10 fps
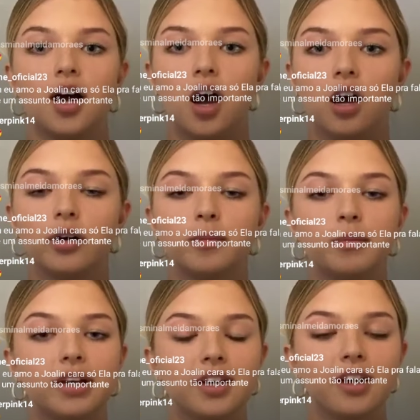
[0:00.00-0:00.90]

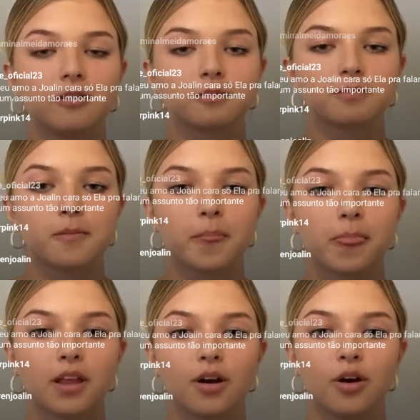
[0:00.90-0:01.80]
And yeah,
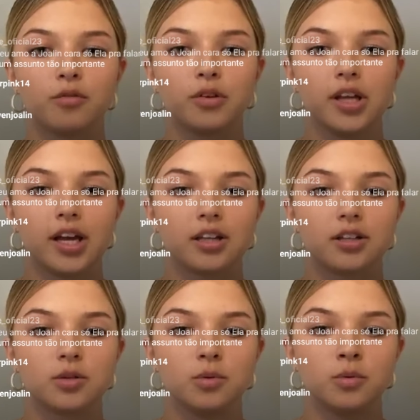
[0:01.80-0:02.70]
hopefully I get
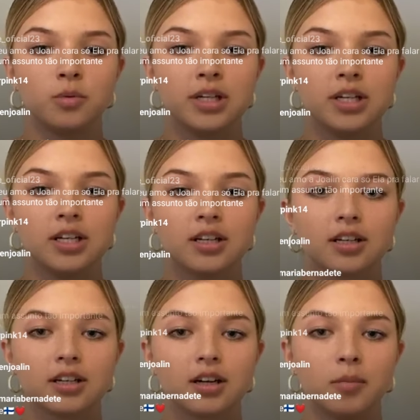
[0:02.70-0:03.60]
to read
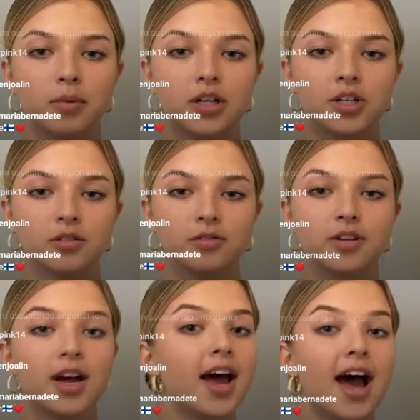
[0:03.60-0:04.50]
a bunch of
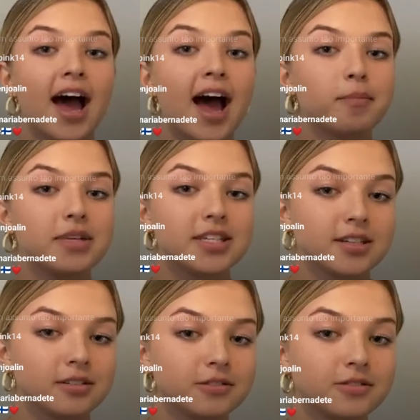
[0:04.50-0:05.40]
happy
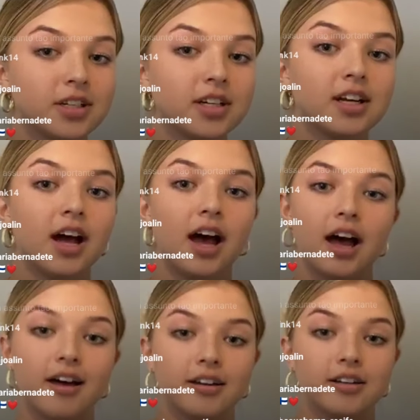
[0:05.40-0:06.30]
stuff
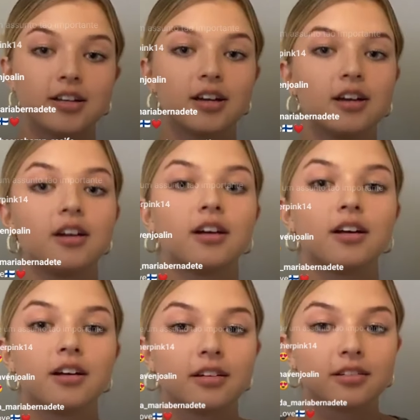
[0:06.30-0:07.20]
and
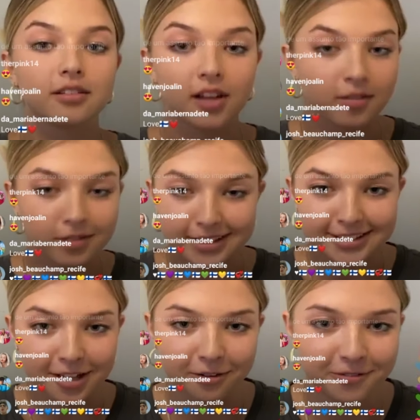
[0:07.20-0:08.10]
lovely
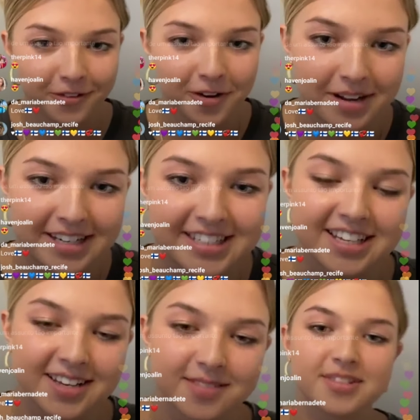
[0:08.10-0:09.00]
stuff on my
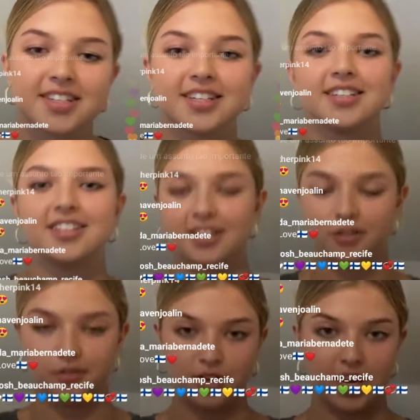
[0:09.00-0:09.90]
DMs instead
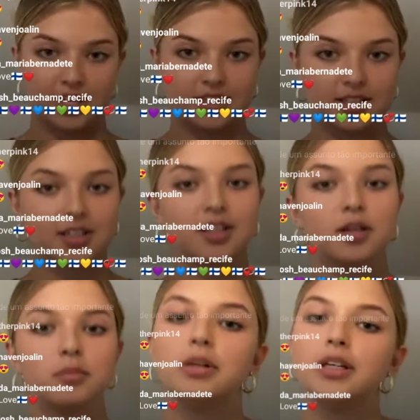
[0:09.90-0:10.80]
of you guys
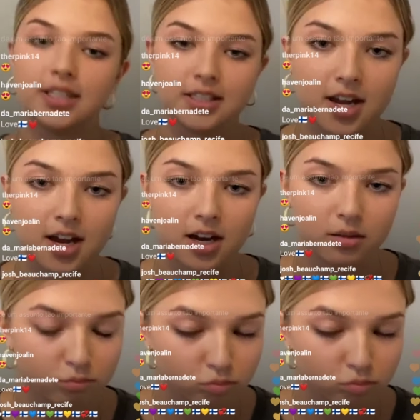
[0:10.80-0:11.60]
being sad.